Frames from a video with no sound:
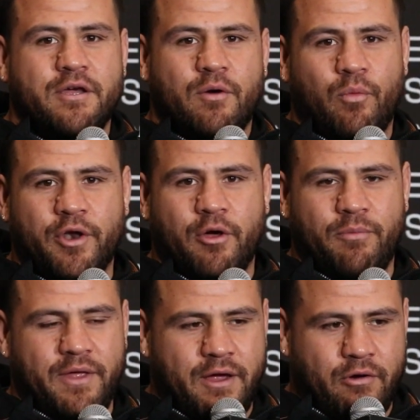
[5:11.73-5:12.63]
when
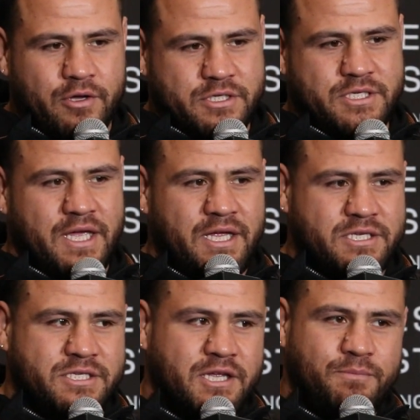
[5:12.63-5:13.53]
I'm there, I just
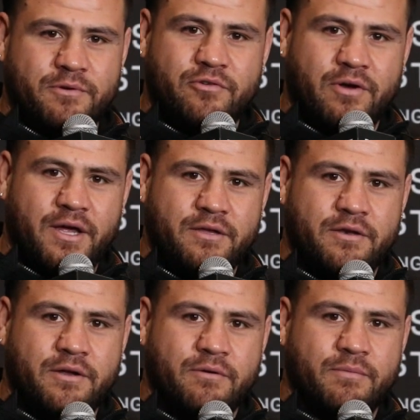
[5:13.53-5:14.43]
eat, sleep and train, you
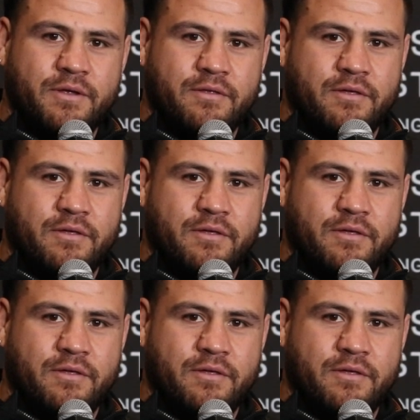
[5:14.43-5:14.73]
know what I mean?